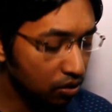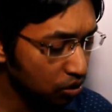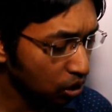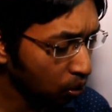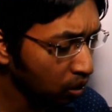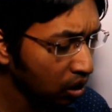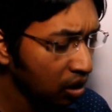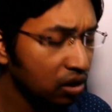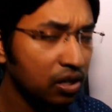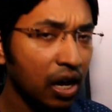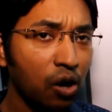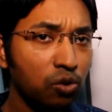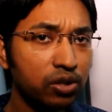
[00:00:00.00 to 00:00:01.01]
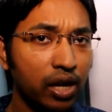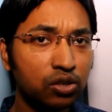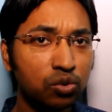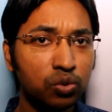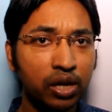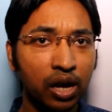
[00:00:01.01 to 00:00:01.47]
So now
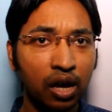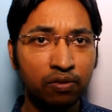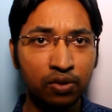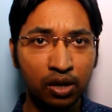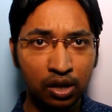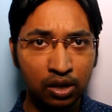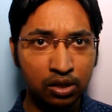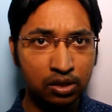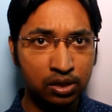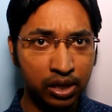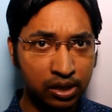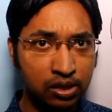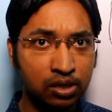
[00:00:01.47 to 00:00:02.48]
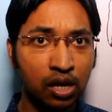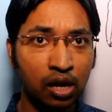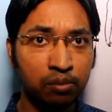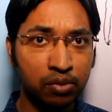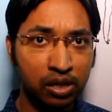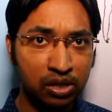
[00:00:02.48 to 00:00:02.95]
that we have said
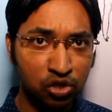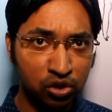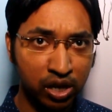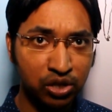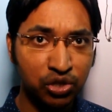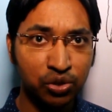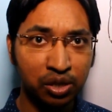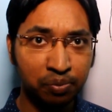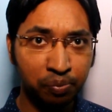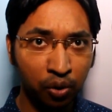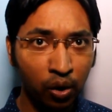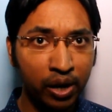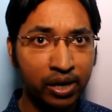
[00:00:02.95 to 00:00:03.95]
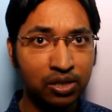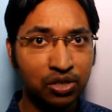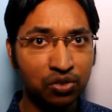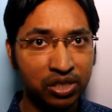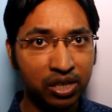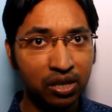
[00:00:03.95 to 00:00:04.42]
some introductory
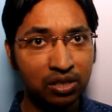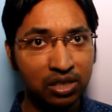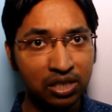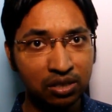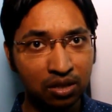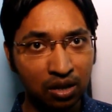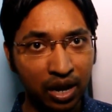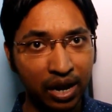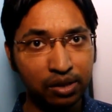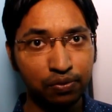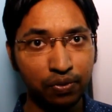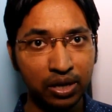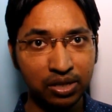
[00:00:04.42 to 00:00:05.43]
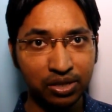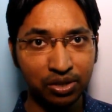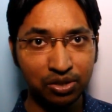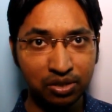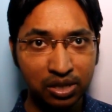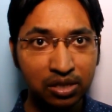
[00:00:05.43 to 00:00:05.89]
points regarding
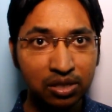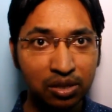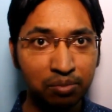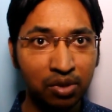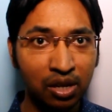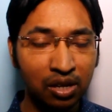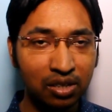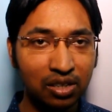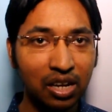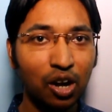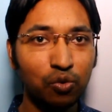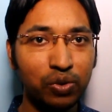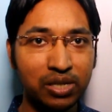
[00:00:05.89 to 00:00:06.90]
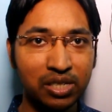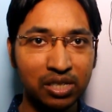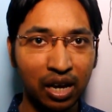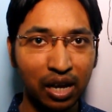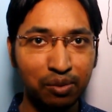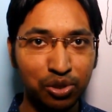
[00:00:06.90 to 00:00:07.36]
Klinefelter syndrome, now it's
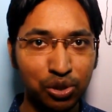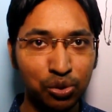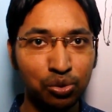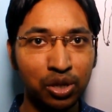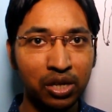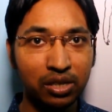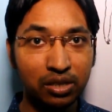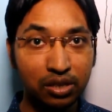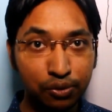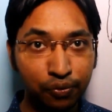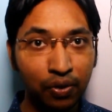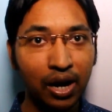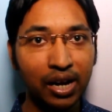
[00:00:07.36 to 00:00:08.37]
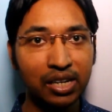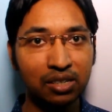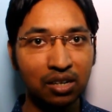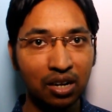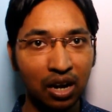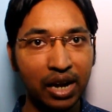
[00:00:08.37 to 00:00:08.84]
time to
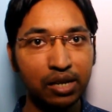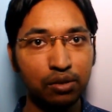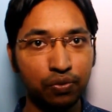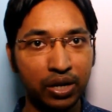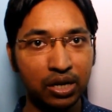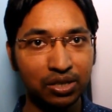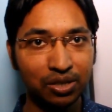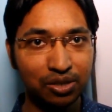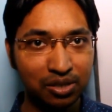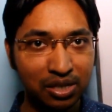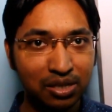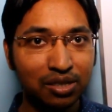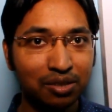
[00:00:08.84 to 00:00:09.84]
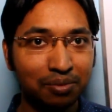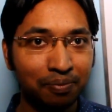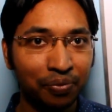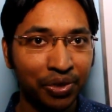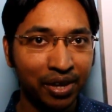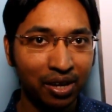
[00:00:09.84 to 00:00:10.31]
define Klinefelter
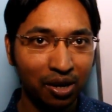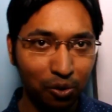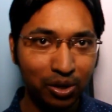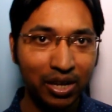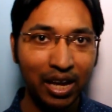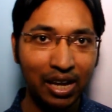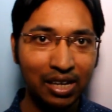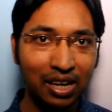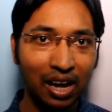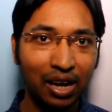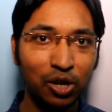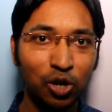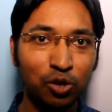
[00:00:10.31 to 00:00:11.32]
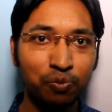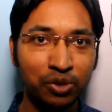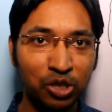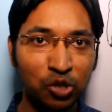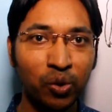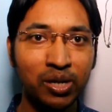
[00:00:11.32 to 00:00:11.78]
syndrome. Okay, I
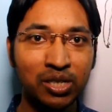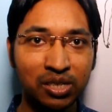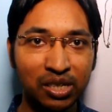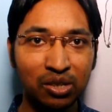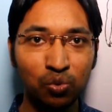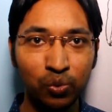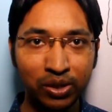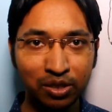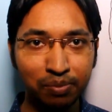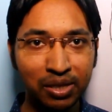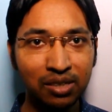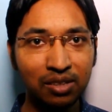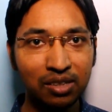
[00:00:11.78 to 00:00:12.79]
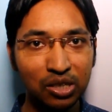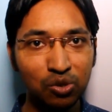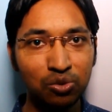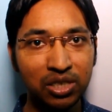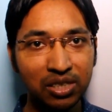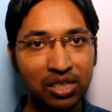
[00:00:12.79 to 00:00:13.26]
hope you are still with me.
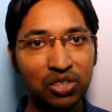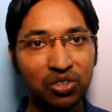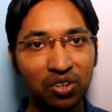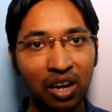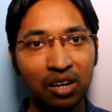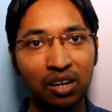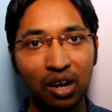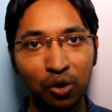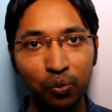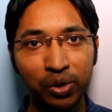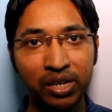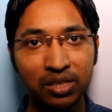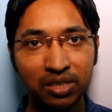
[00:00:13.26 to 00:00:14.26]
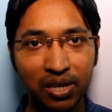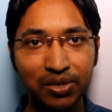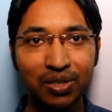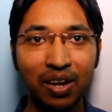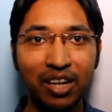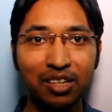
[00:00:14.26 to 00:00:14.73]
You didn't run away
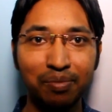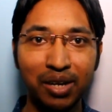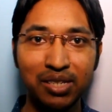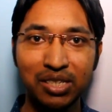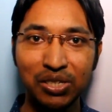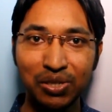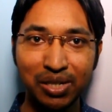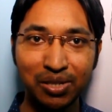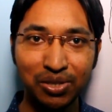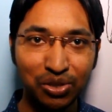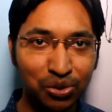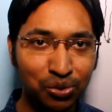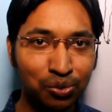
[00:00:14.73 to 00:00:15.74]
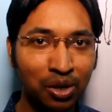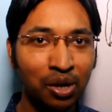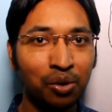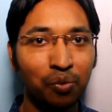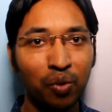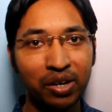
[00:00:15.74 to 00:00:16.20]
just like my students do
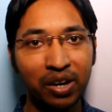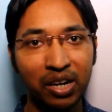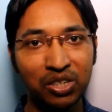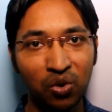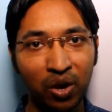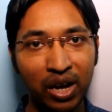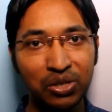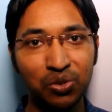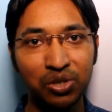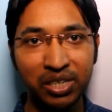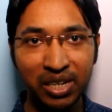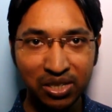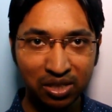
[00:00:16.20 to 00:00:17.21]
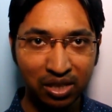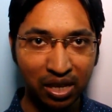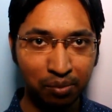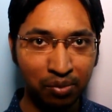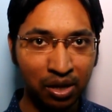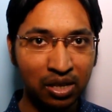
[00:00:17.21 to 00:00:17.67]
when I try to teach
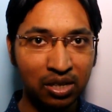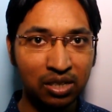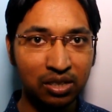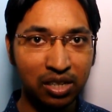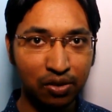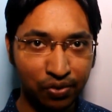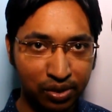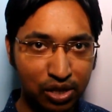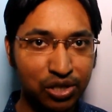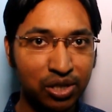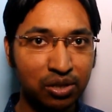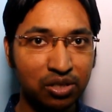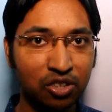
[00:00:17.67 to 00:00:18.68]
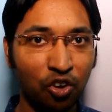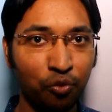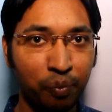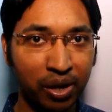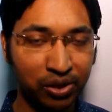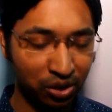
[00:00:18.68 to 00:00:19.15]
them definitions
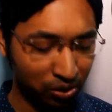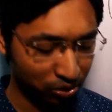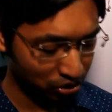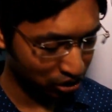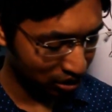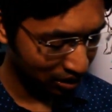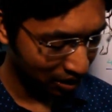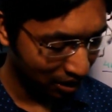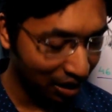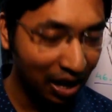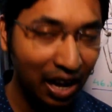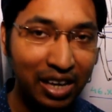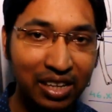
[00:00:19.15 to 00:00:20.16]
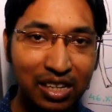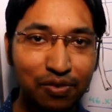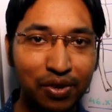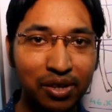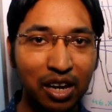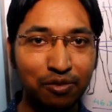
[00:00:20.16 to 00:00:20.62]
of pathology. I
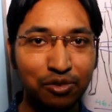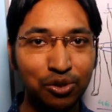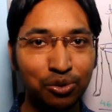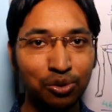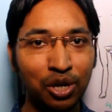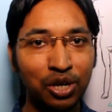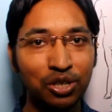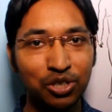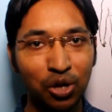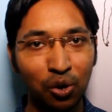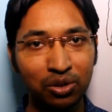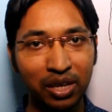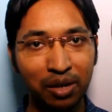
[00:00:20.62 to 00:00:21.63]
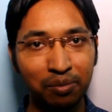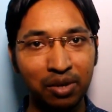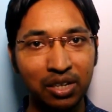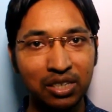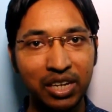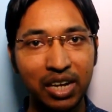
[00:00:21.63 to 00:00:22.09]
even have to show
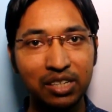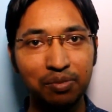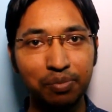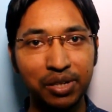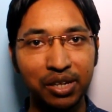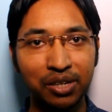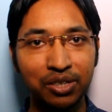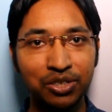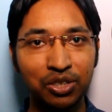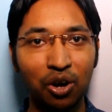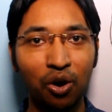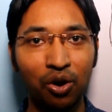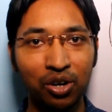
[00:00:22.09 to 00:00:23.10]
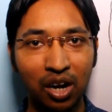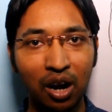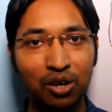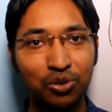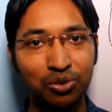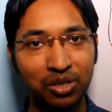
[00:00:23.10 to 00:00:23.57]
them teddy bears or
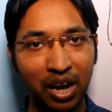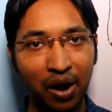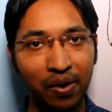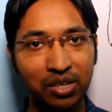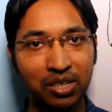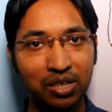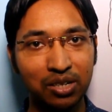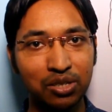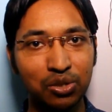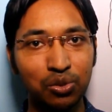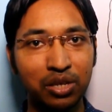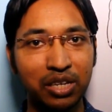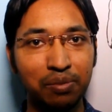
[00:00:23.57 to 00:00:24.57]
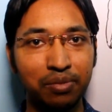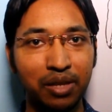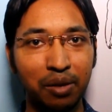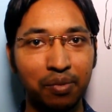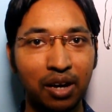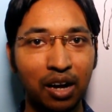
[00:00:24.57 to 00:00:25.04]
cartoon characters to keep
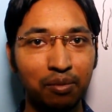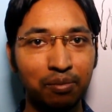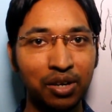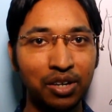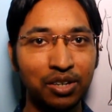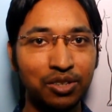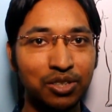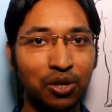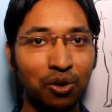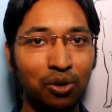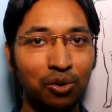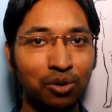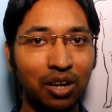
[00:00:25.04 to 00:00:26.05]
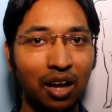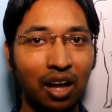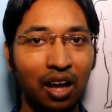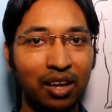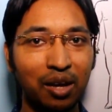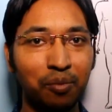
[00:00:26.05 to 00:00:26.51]
them calm. So look,
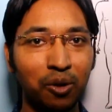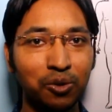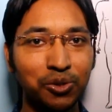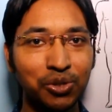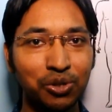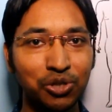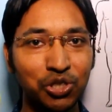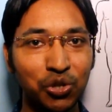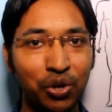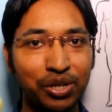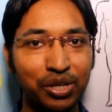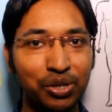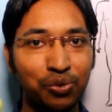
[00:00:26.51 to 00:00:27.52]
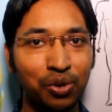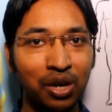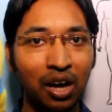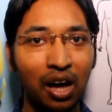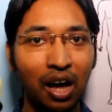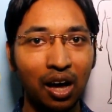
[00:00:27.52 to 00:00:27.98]
I am also showing you
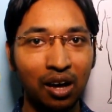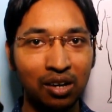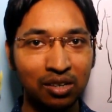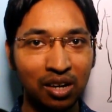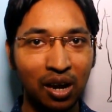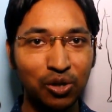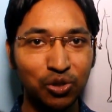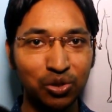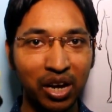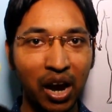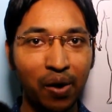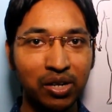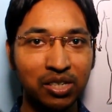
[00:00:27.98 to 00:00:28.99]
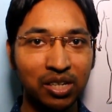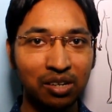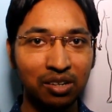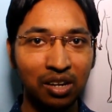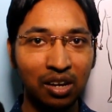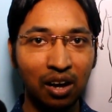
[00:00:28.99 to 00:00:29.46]
a cartoon
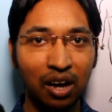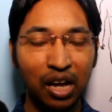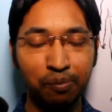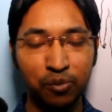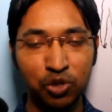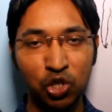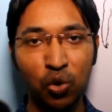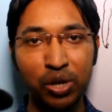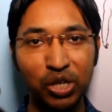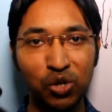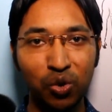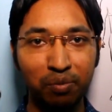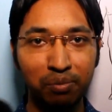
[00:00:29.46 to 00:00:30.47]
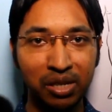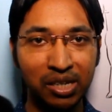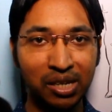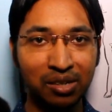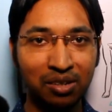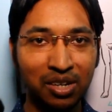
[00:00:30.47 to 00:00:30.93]
character. I am showing you a
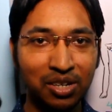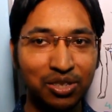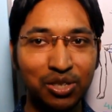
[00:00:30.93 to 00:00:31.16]
minion.